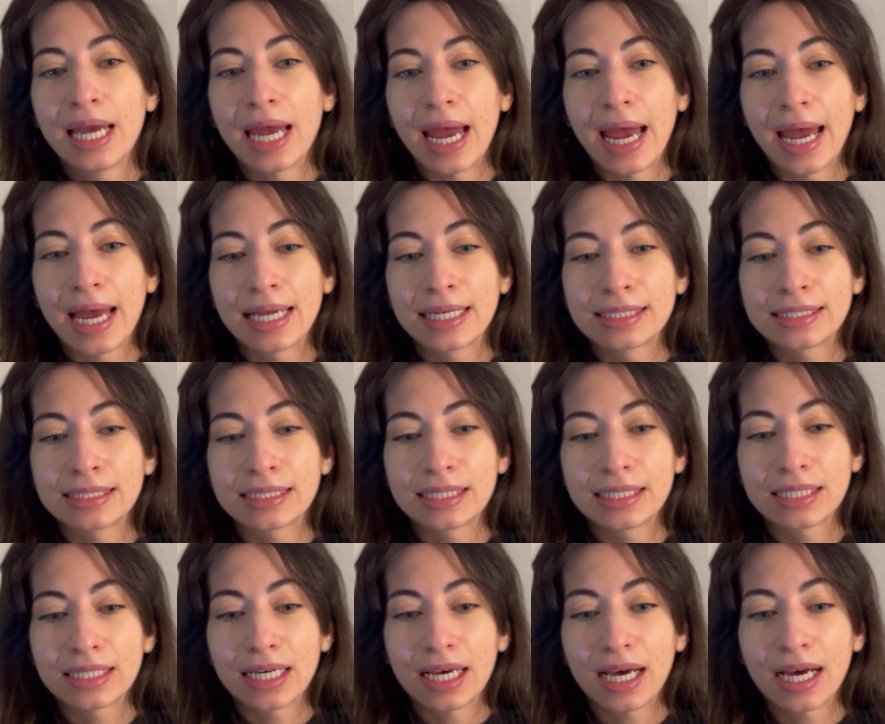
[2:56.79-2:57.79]
And
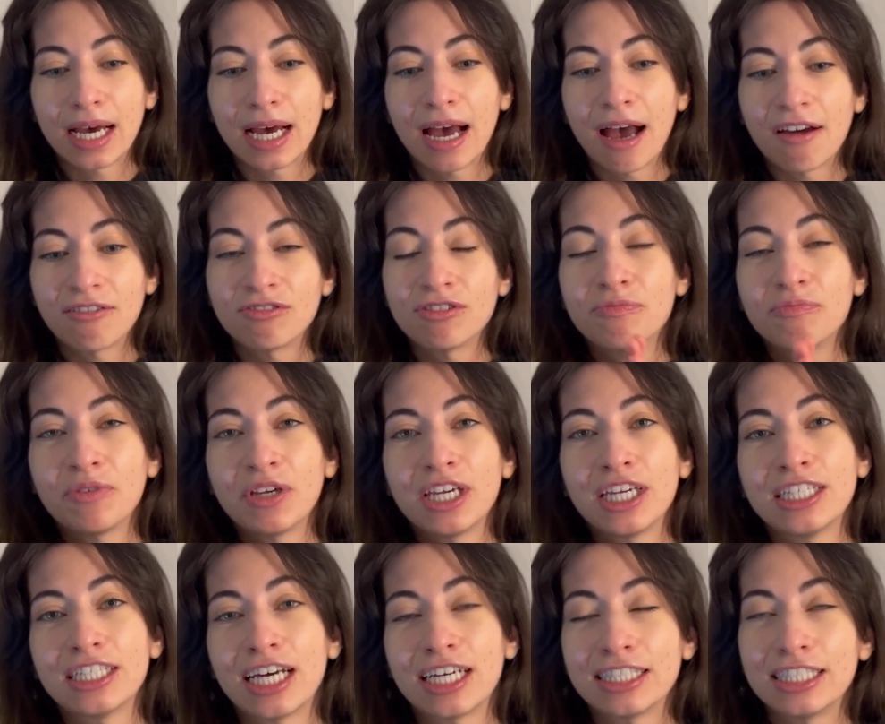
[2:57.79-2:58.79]
I
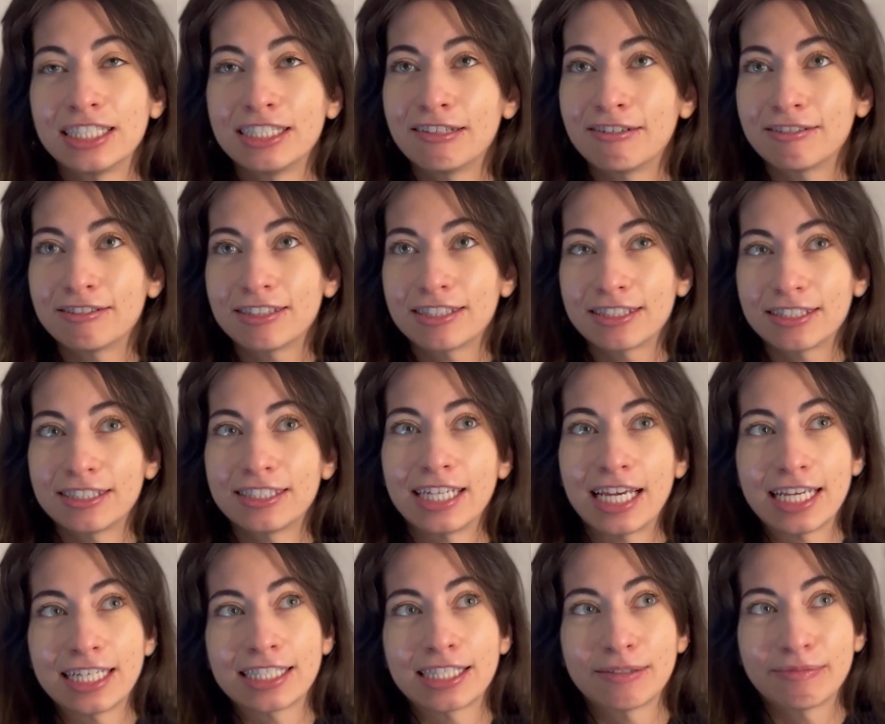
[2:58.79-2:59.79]
repeat, I did not
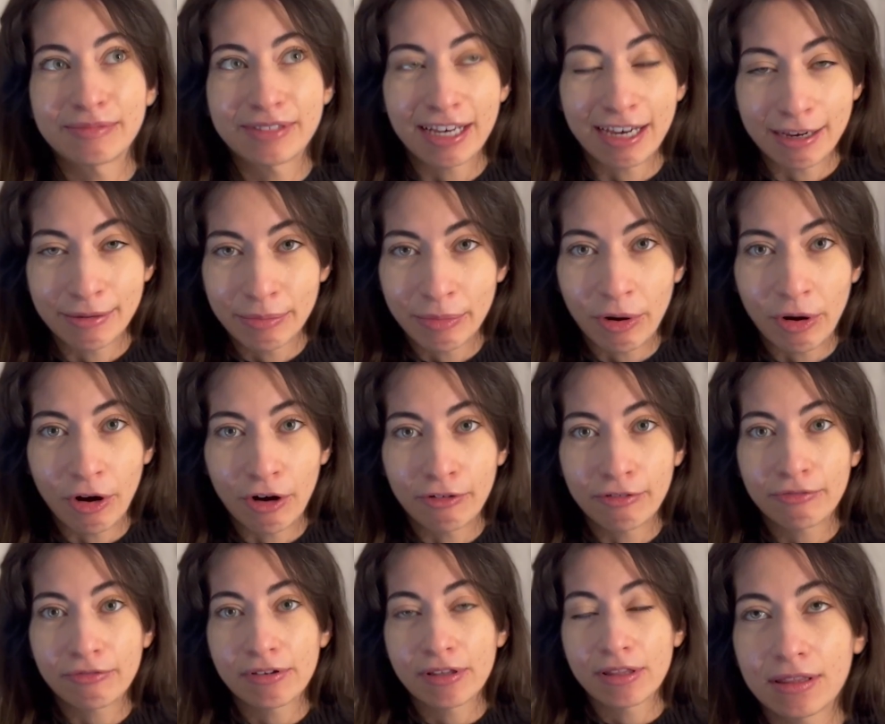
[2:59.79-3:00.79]
take some time
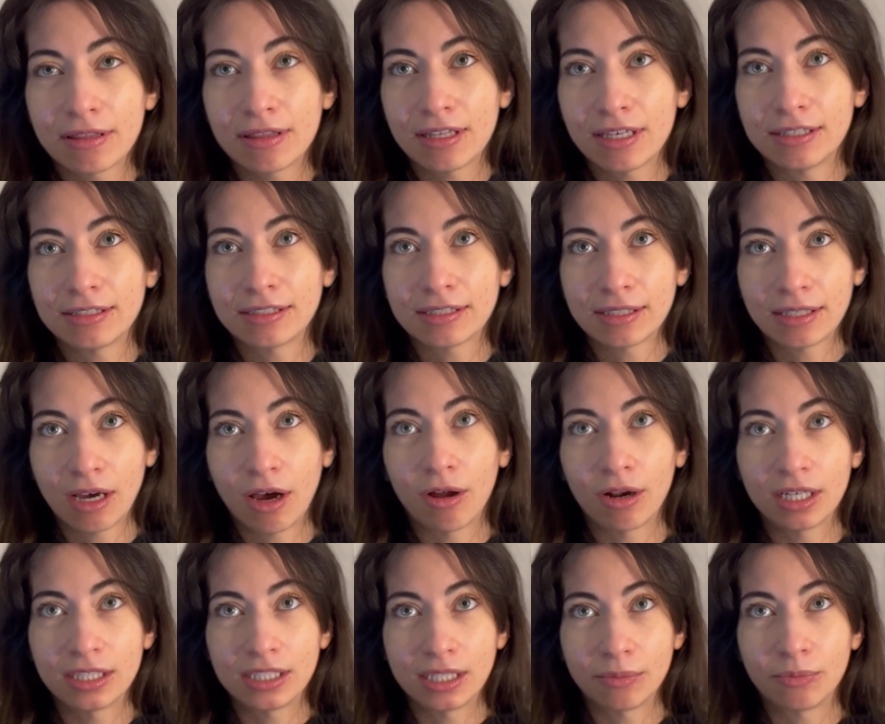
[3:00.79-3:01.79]
off this
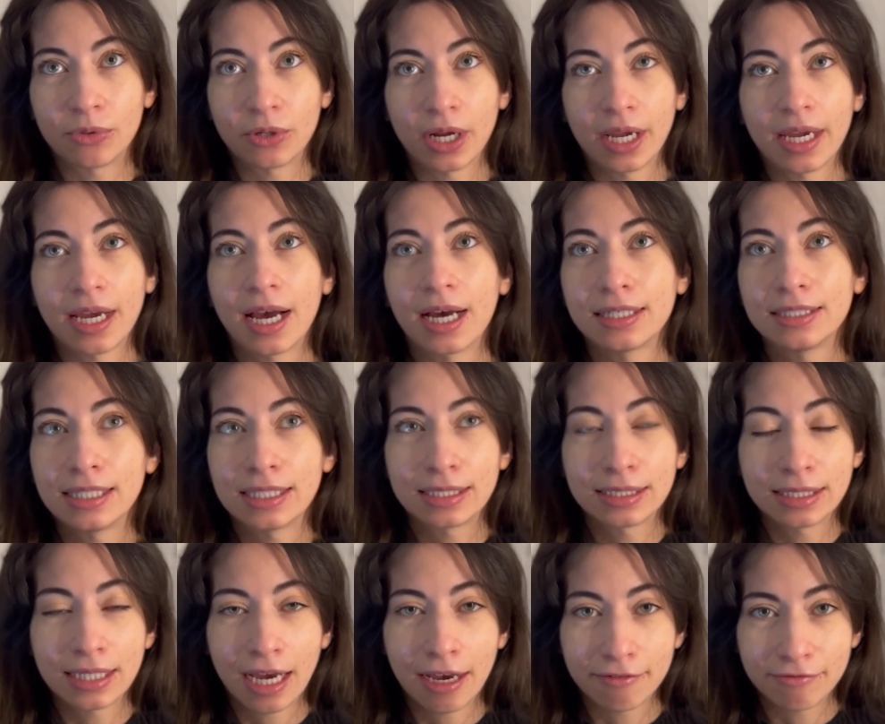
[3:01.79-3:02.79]
holiday break. I
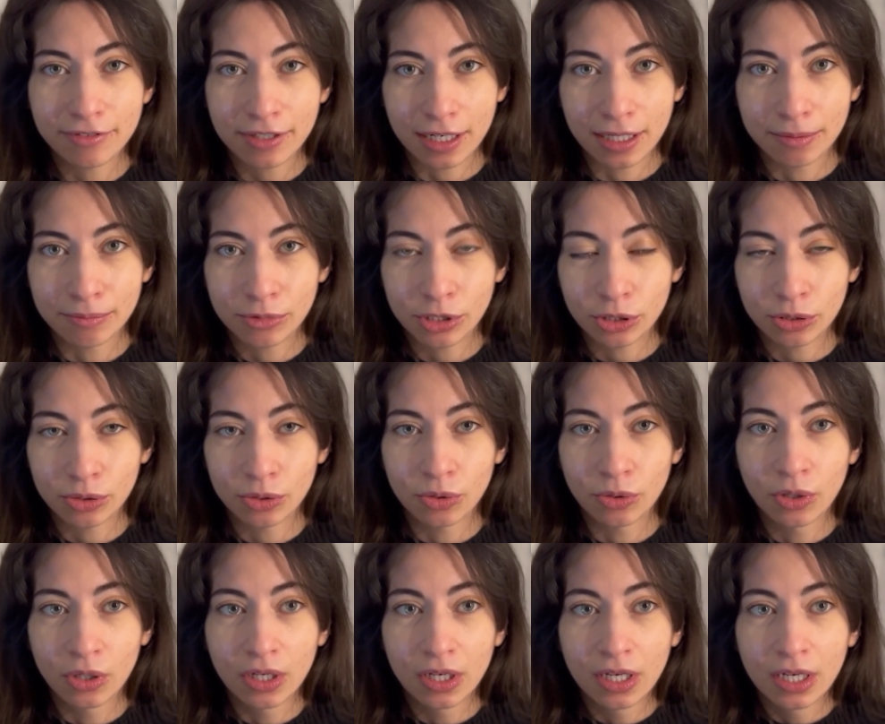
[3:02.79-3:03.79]
didn't have time
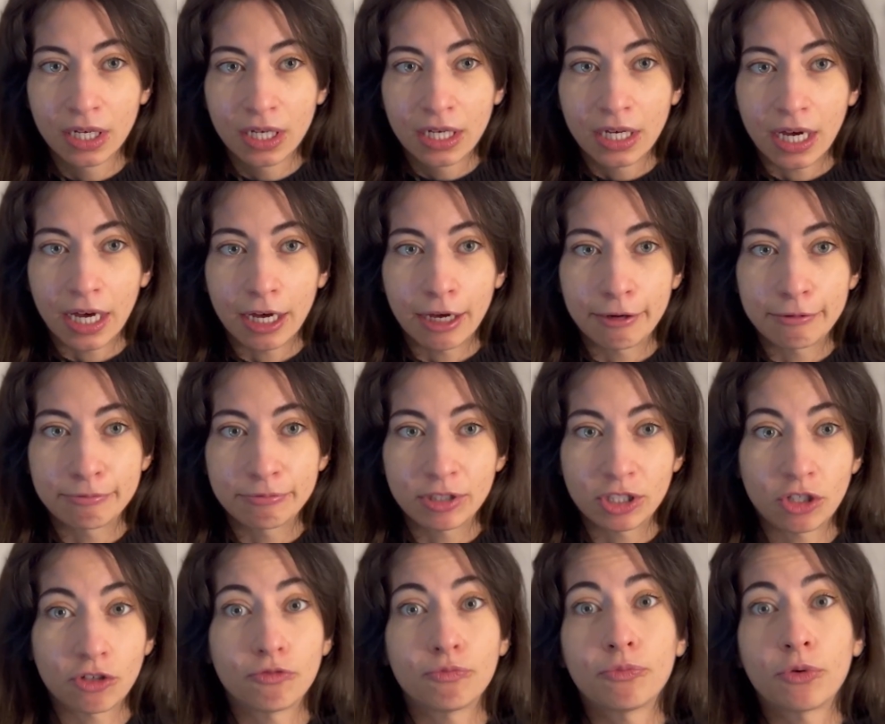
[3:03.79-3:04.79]
to
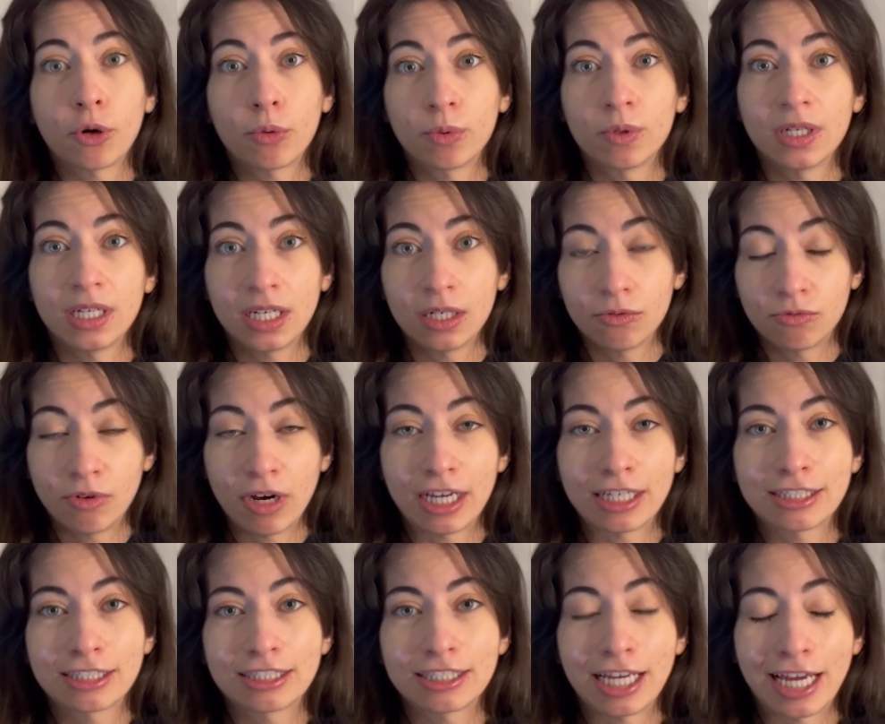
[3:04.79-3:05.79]
sort of properly
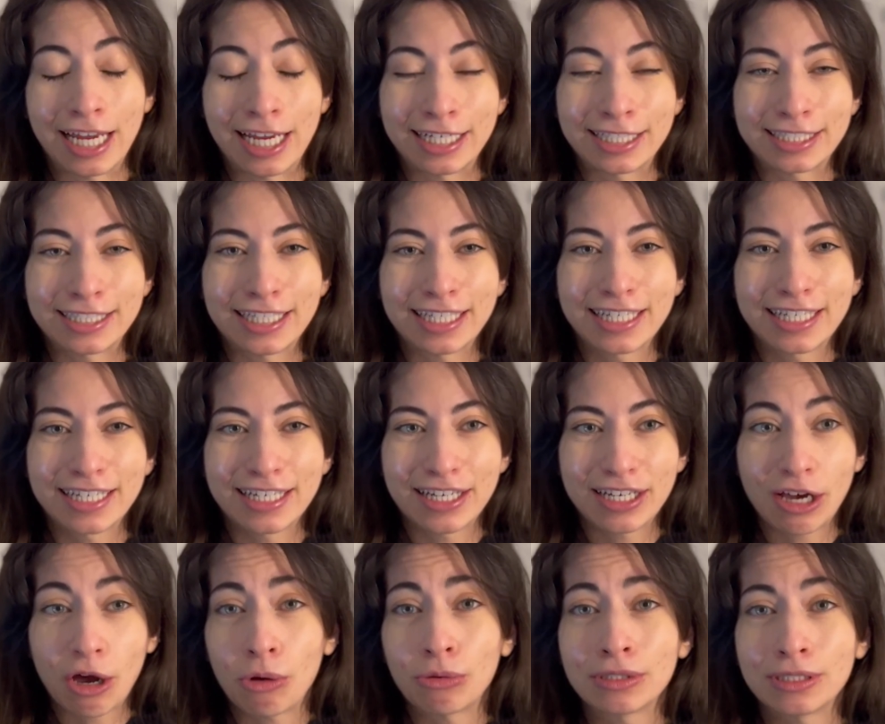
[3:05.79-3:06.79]
rest and
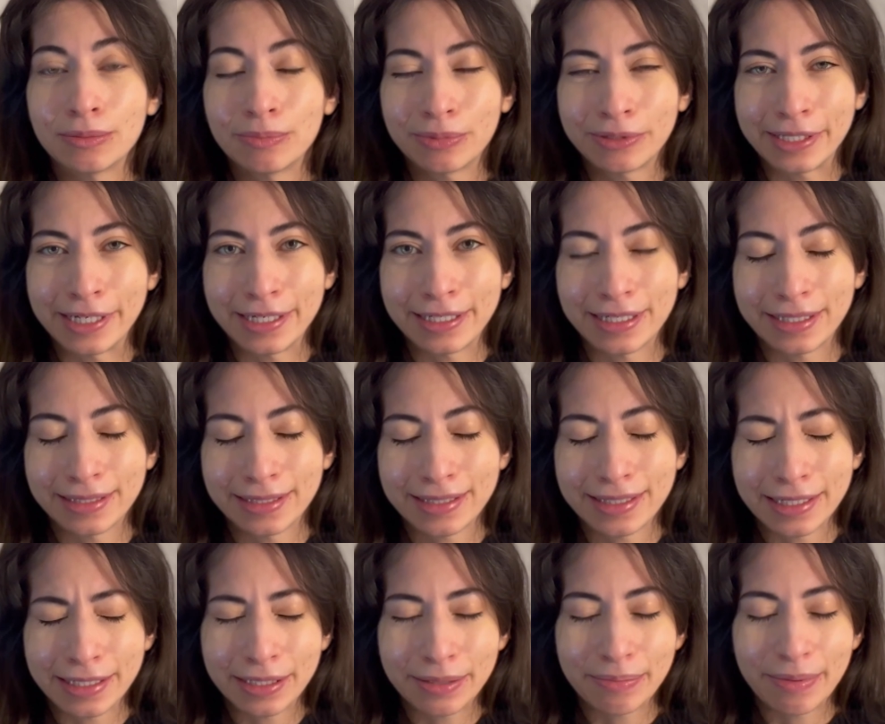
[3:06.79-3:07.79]
contemplate and
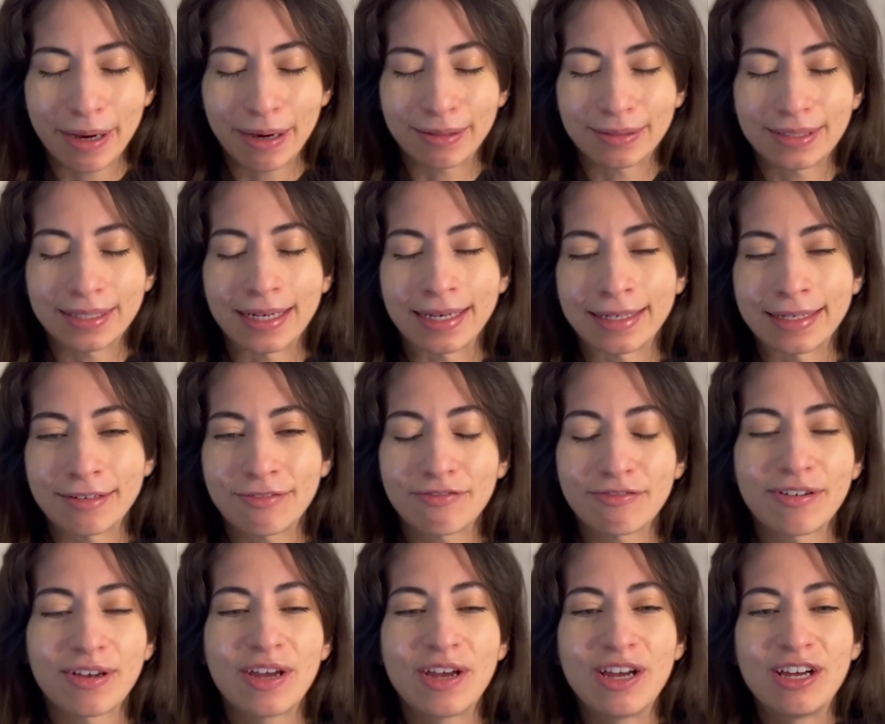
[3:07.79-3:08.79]
think about life.